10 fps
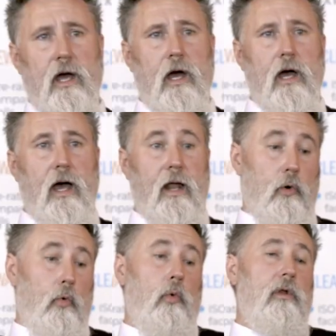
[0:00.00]

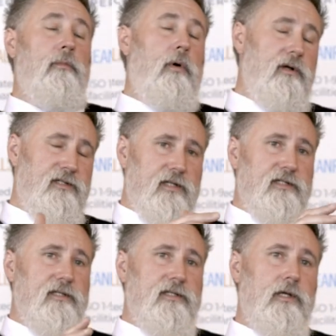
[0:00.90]
and all of the
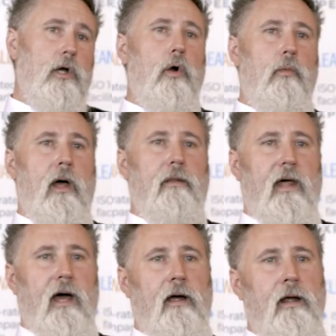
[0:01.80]
processes that go around
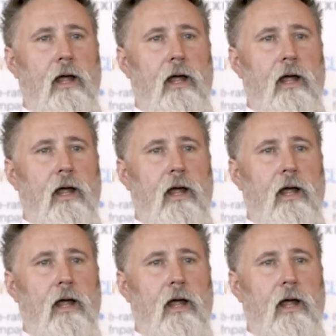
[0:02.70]
that.